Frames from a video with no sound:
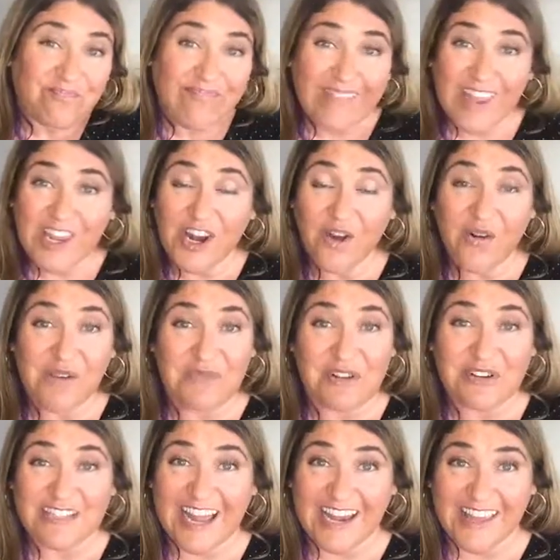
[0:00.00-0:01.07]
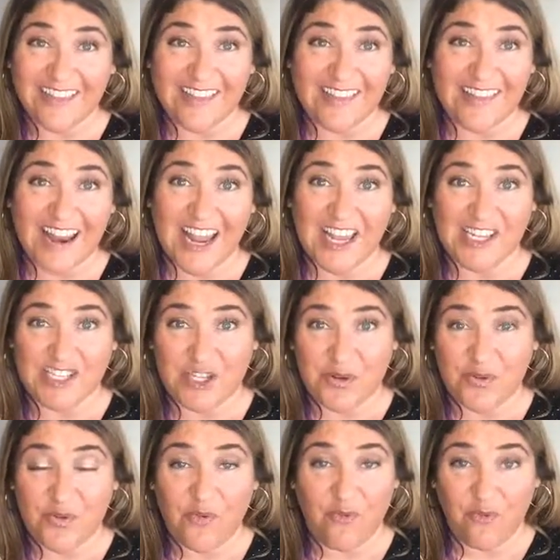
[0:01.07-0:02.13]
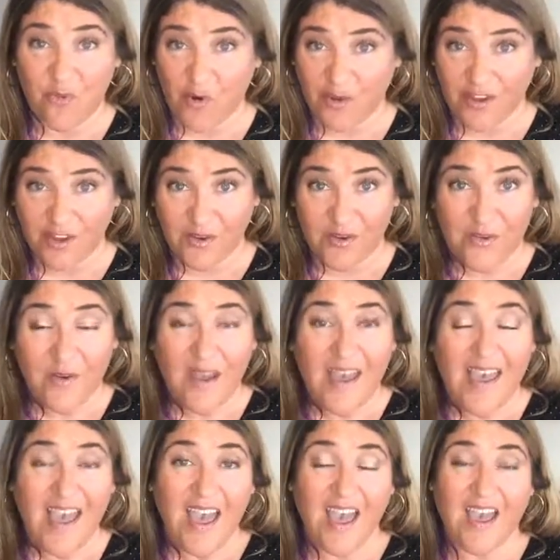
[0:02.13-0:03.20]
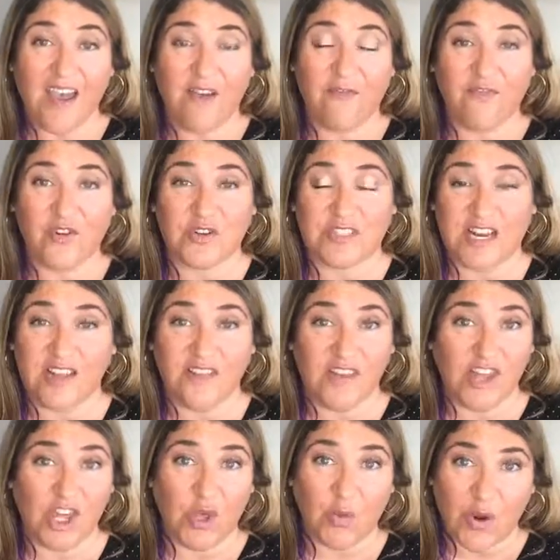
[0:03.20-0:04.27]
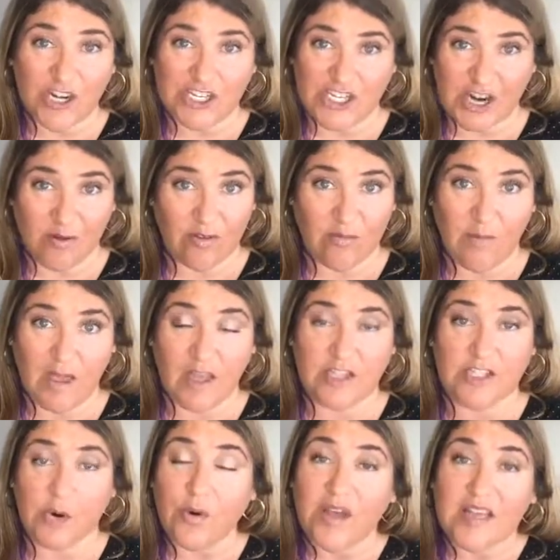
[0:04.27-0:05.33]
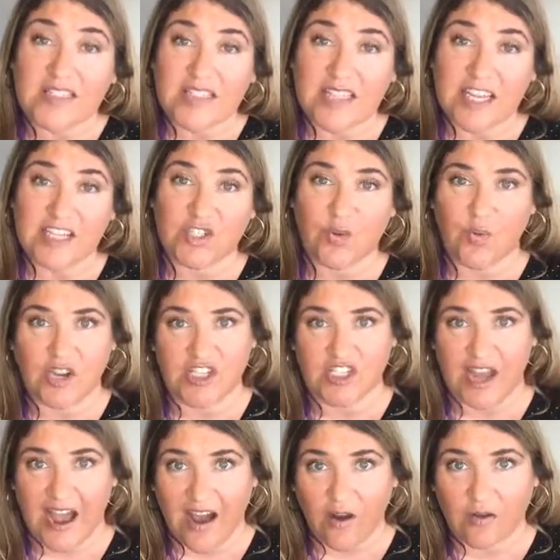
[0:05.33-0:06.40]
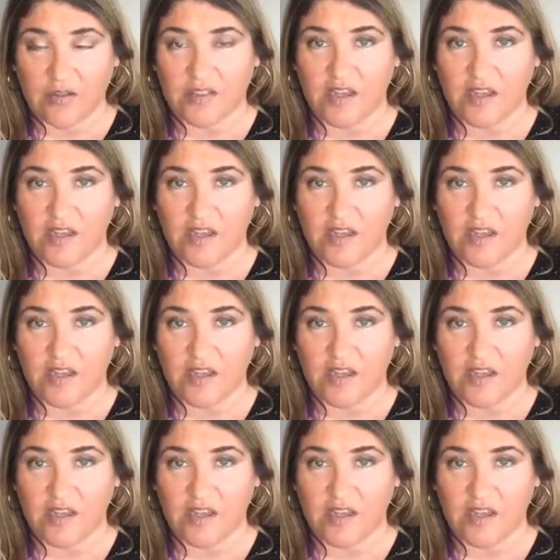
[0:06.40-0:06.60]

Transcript: if there's anything that I can do for you, if there's anything you want to share with me, don't hesitate to reach out.